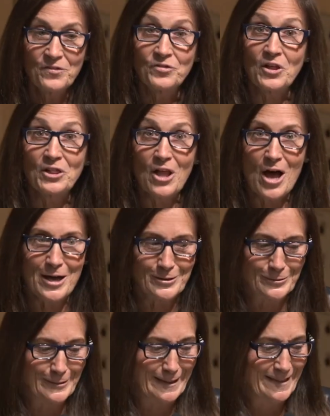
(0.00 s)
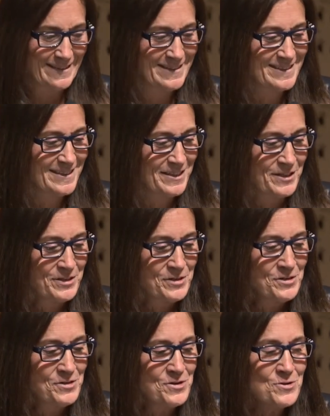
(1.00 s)
The lottery.
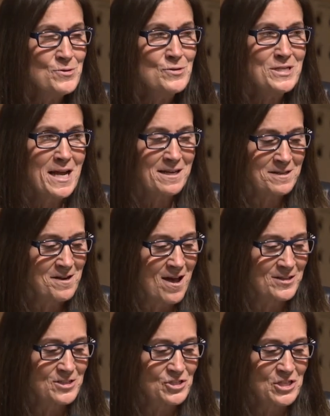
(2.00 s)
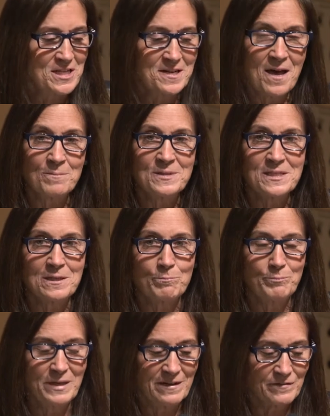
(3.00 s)
New technology comes at a
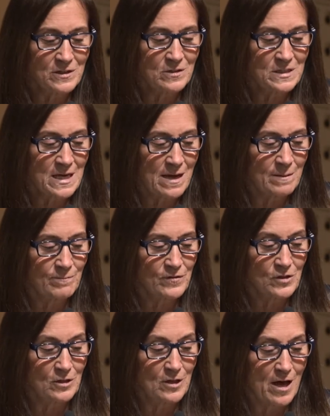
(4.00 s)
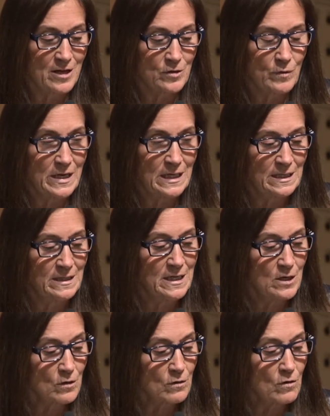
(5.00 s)
pivotal time for the lottery.
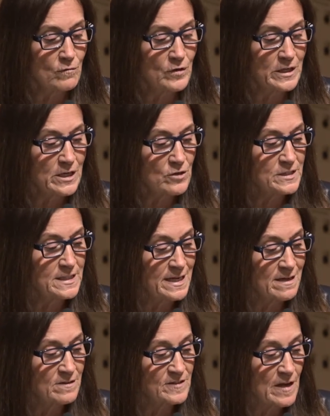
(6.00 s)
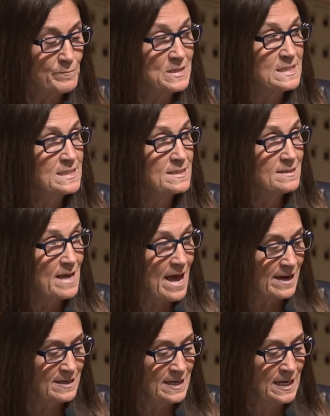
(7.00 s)
Year-over-year sales have been
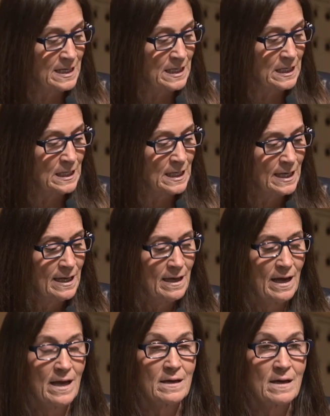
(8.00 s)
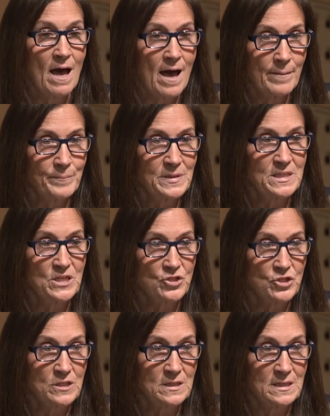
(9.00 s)
stagnating, and
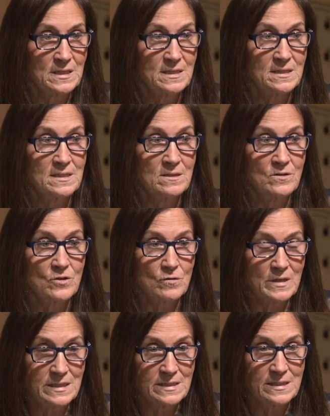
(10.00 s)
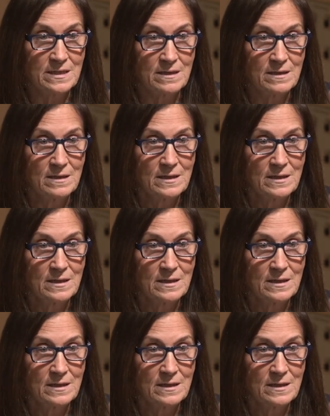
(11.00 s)
competition is increasing.